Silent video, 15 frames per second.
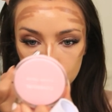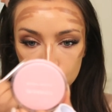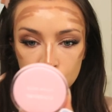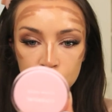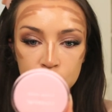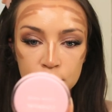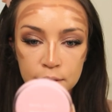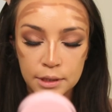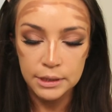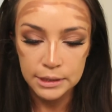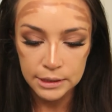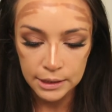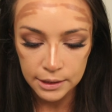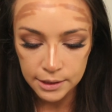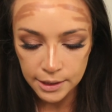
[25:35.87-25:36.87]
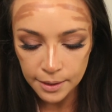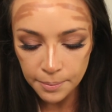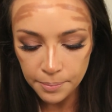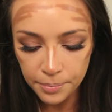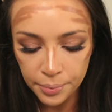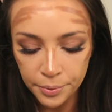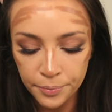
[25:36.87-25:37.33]
just the tip,
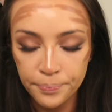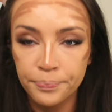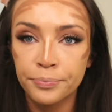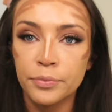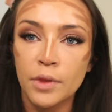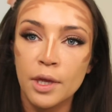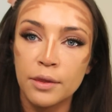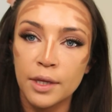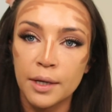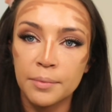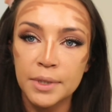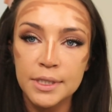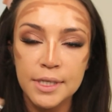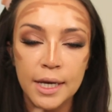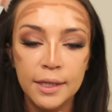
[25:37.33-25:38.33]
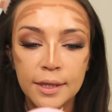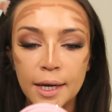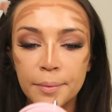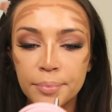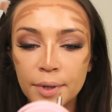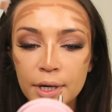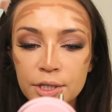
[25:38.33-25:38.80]
and then I'm going to take
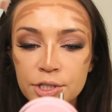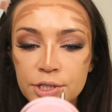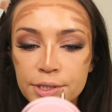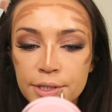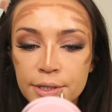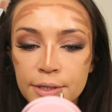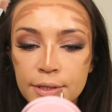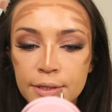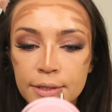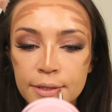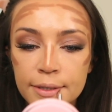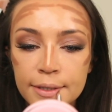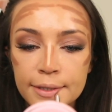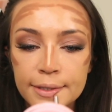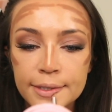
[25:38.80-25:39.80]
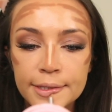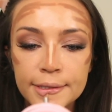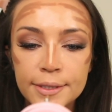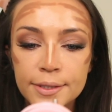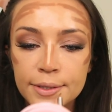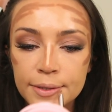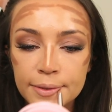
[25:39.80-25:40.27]
that brush and
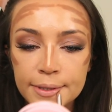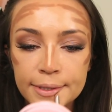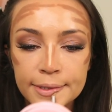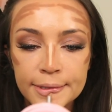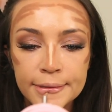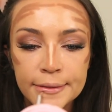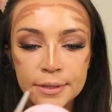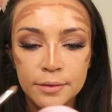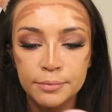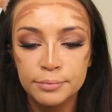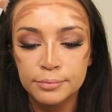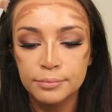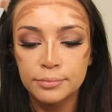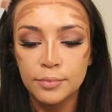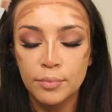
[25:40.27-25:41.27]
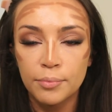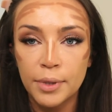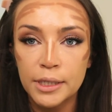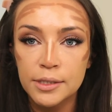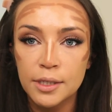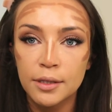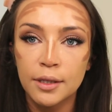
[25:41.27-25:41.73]
do
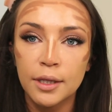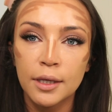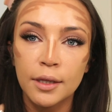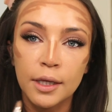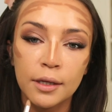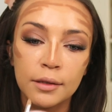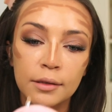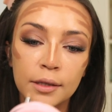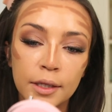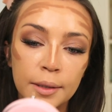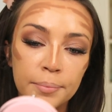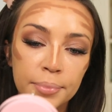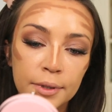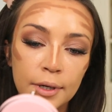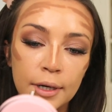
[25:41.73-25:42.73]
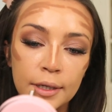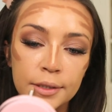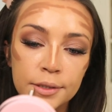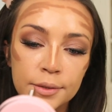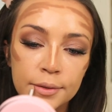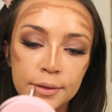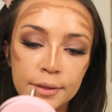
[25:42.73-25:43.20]
basically like a lip
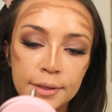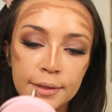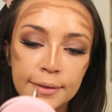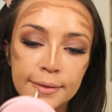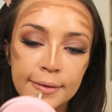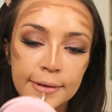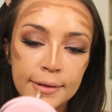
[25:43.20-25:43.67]
contour.